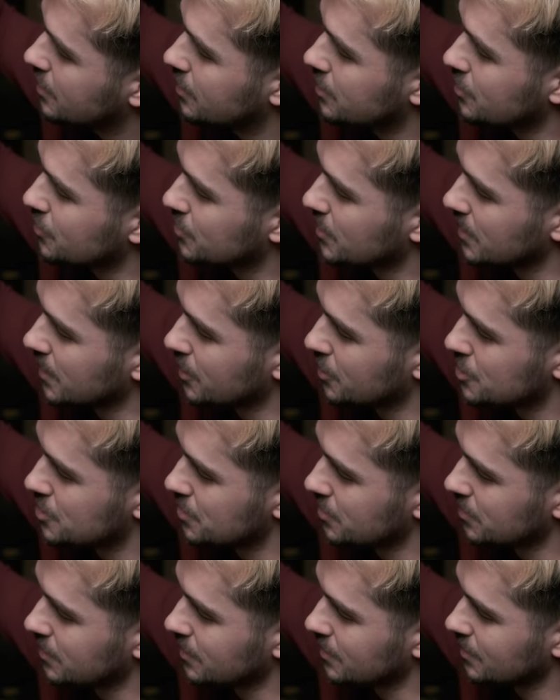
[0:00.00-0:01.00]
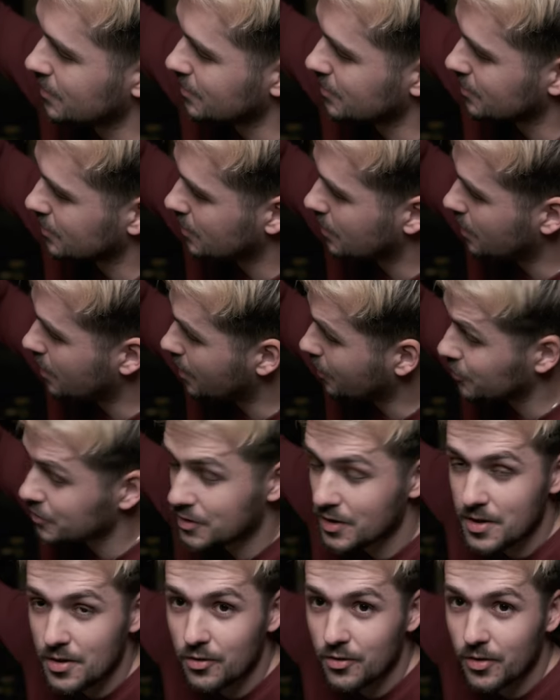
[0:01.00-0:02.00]
Usually I shoot in uh,
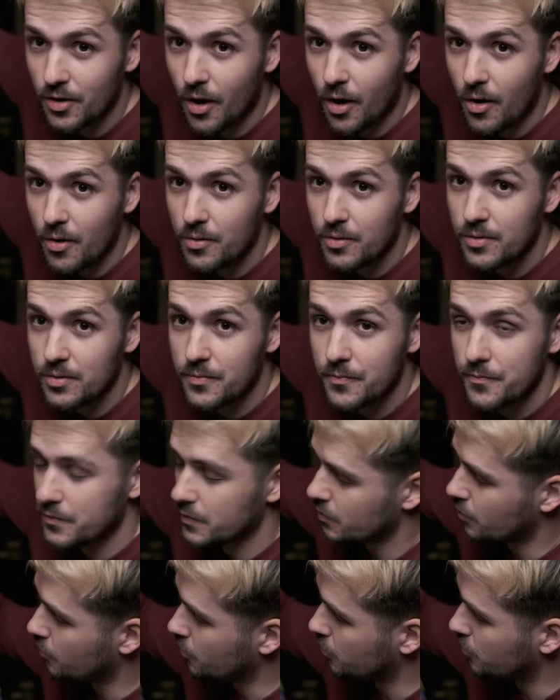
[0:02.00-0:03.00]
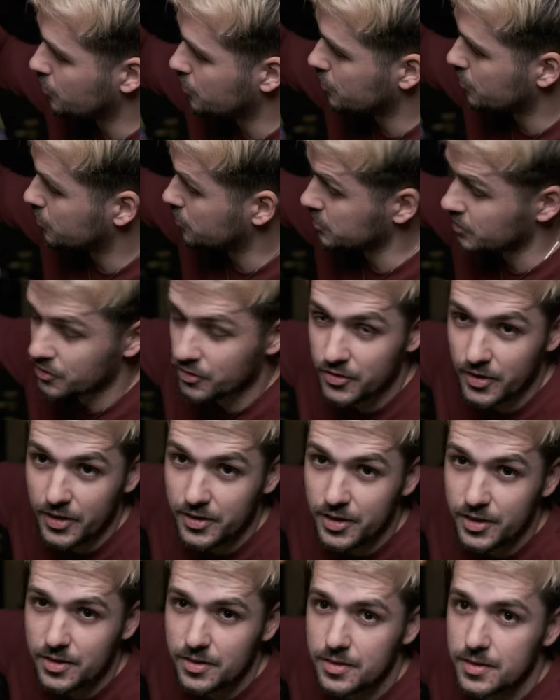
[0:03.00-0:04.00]
continuous low or, or just
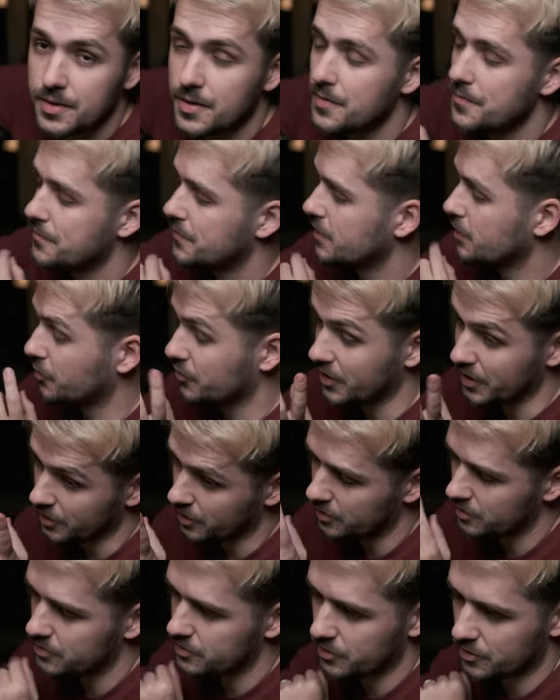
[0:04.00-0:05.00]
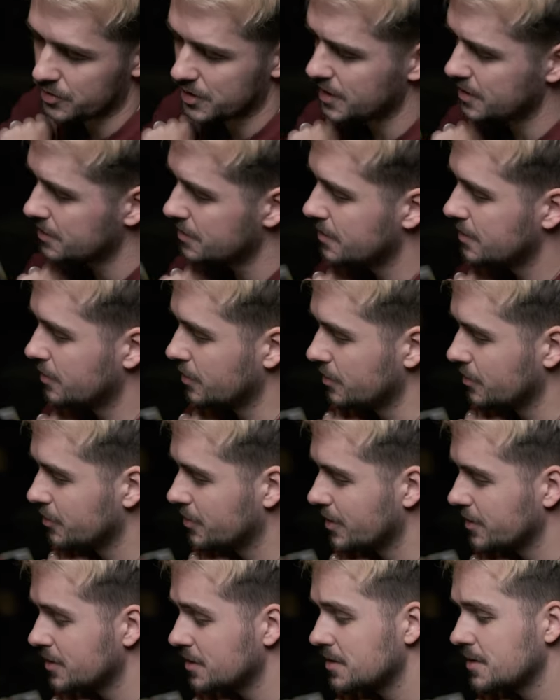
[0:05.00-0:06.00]
standard or single, sorry, not the
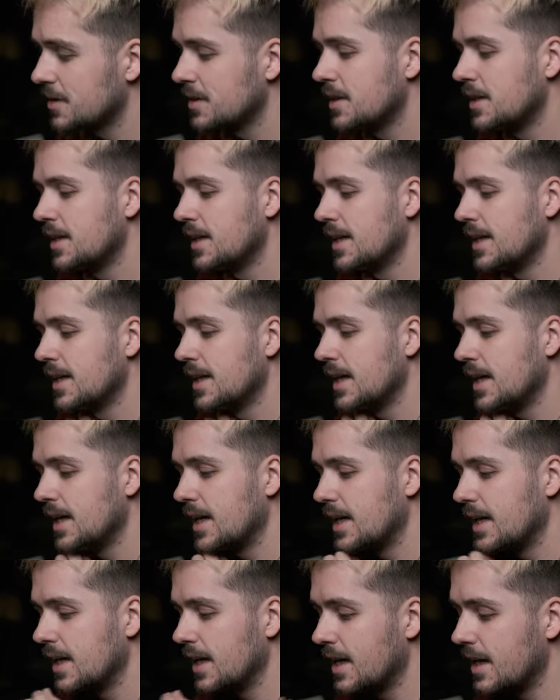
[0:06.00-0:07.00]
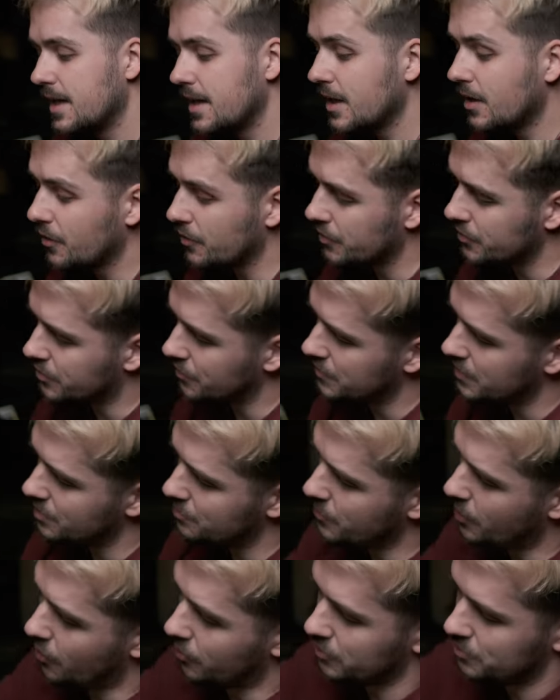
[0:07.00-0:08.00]
standard. And it goes into video
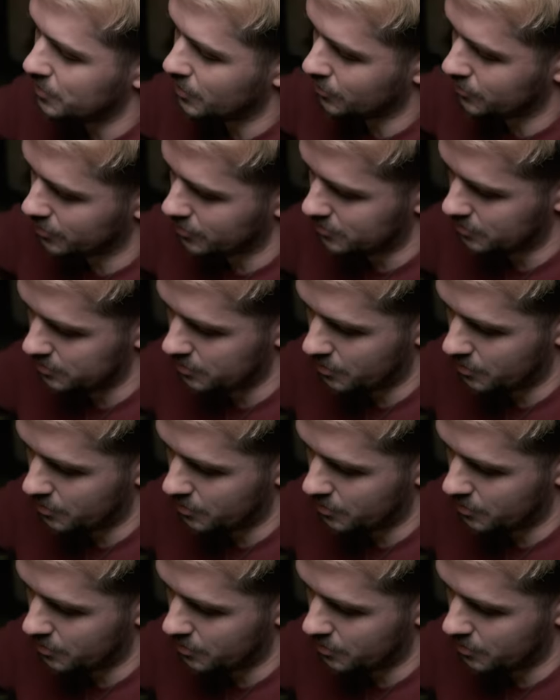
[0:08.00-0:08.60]
mode because on,